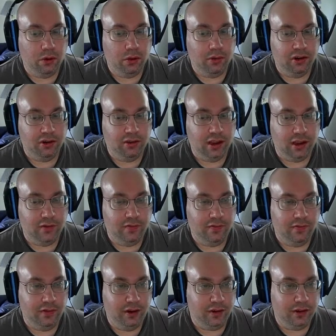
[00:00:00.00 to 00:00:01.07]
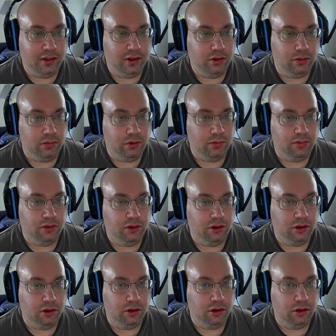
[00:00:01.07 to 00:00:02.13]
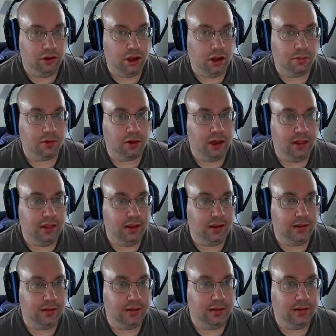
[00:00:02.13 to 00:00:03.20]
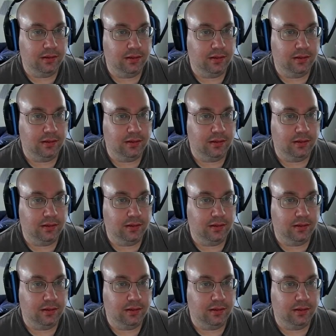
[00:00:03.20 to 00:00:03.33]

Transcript: We just have very little room to upgrade things.